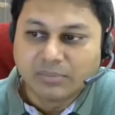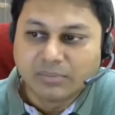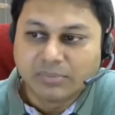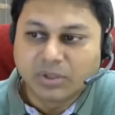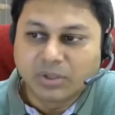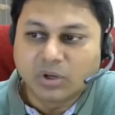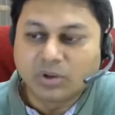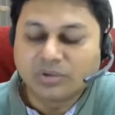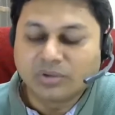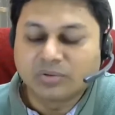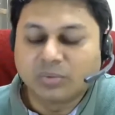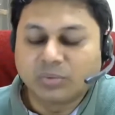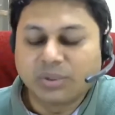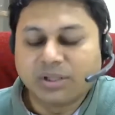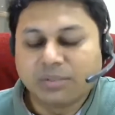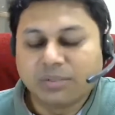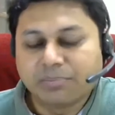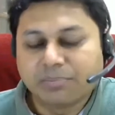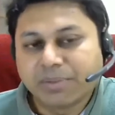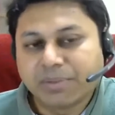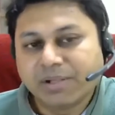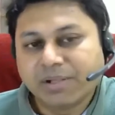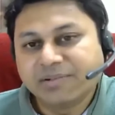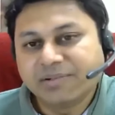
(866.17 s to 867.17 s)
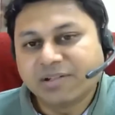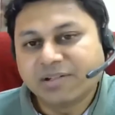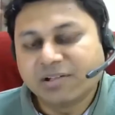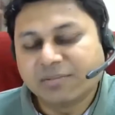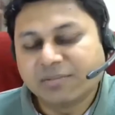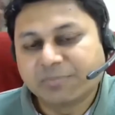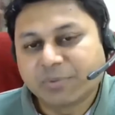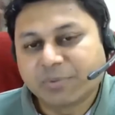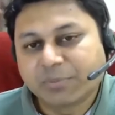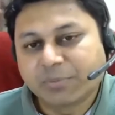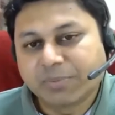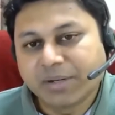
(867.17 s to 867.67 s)
because when the pulse
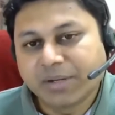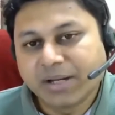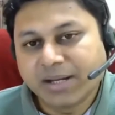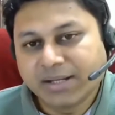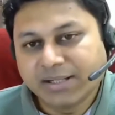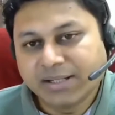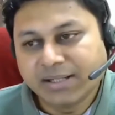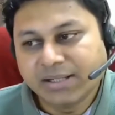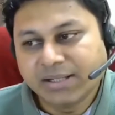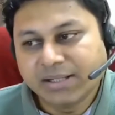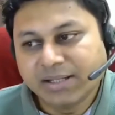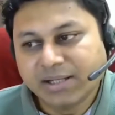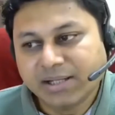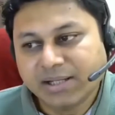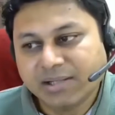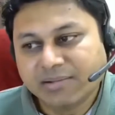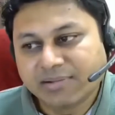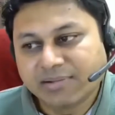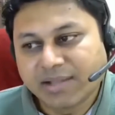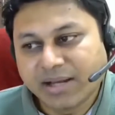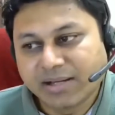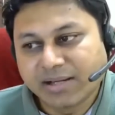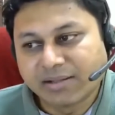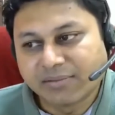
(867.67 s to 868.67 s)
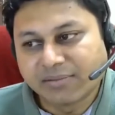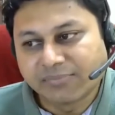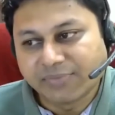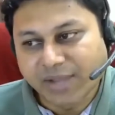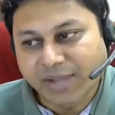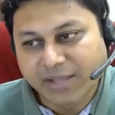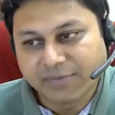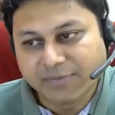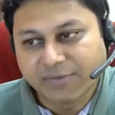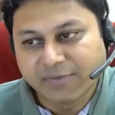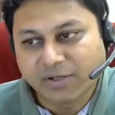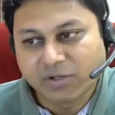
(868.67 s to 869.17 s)
is propagating inside the
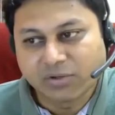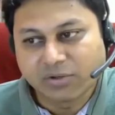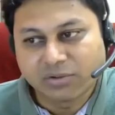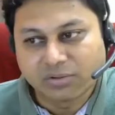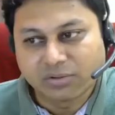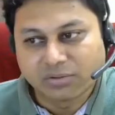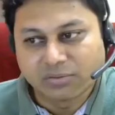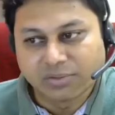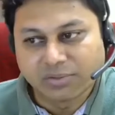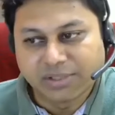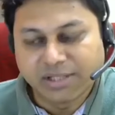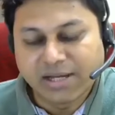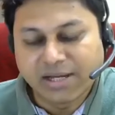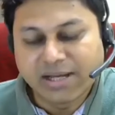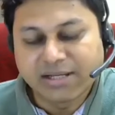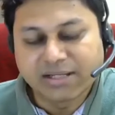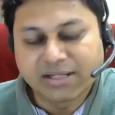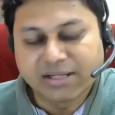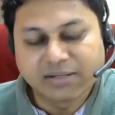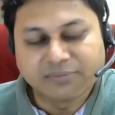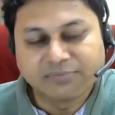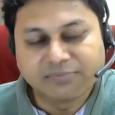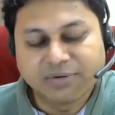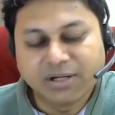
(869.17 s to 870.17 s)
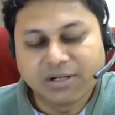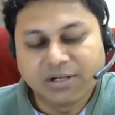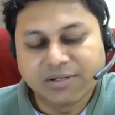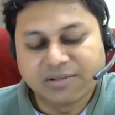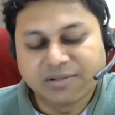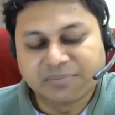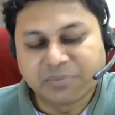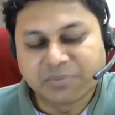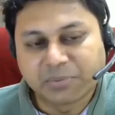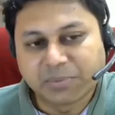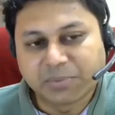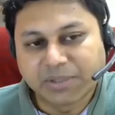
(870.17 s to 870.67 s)
fiber, when the electric field
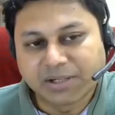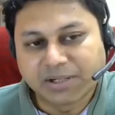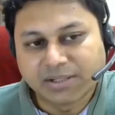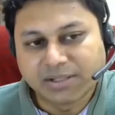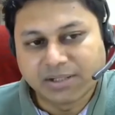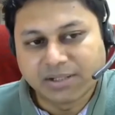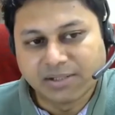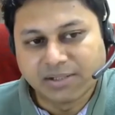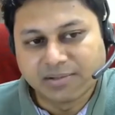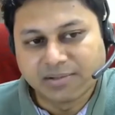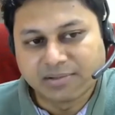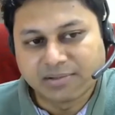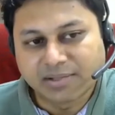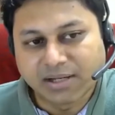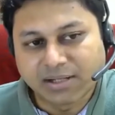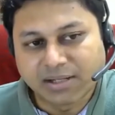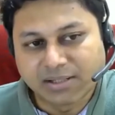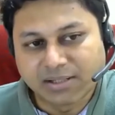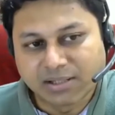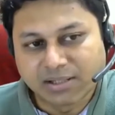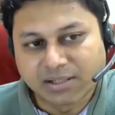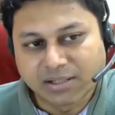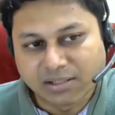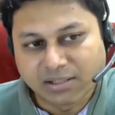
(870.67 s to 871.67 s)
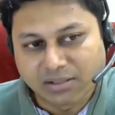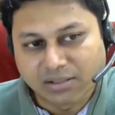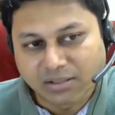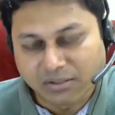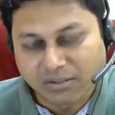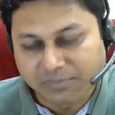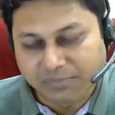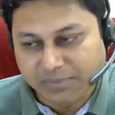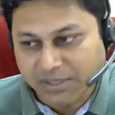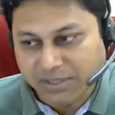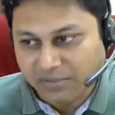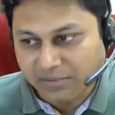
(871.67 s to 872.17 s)
is propagating inside the
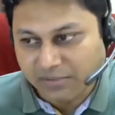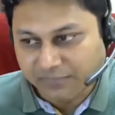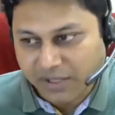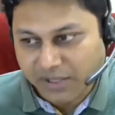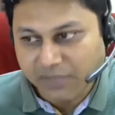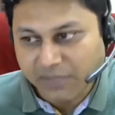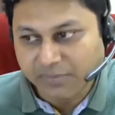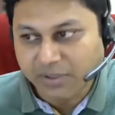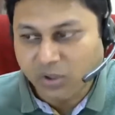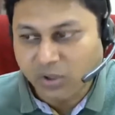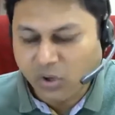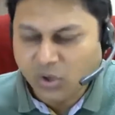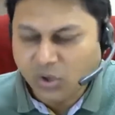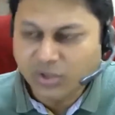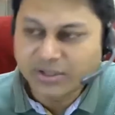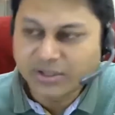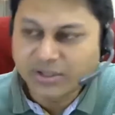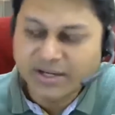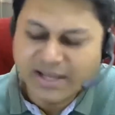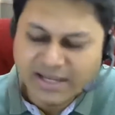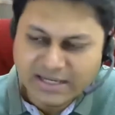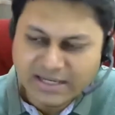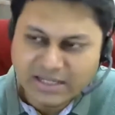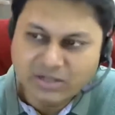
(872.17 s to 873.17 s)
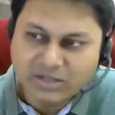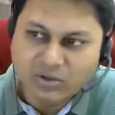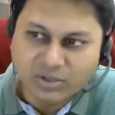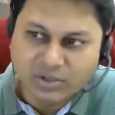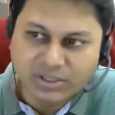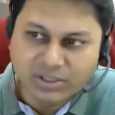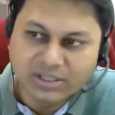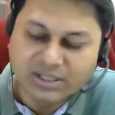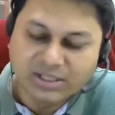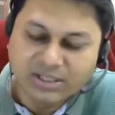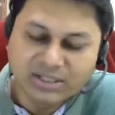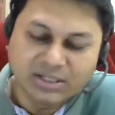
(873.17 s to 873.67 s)
optical fiber or any
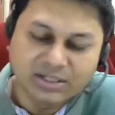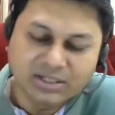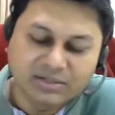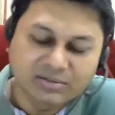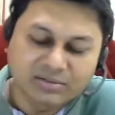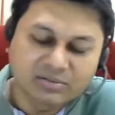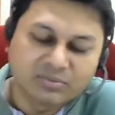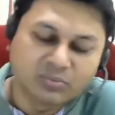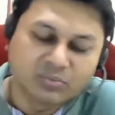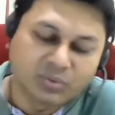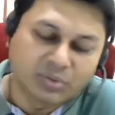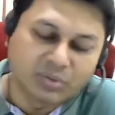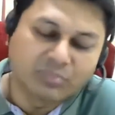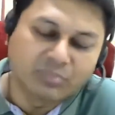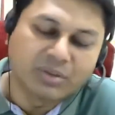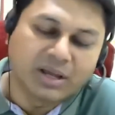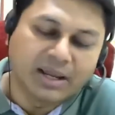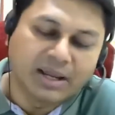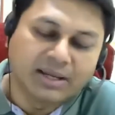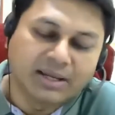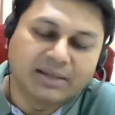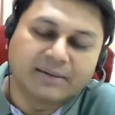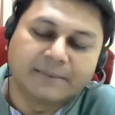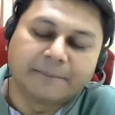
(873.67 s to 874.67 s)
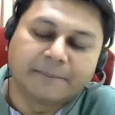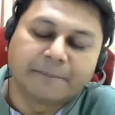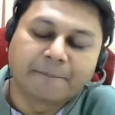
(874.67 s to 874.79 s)
nonlinear waveguide,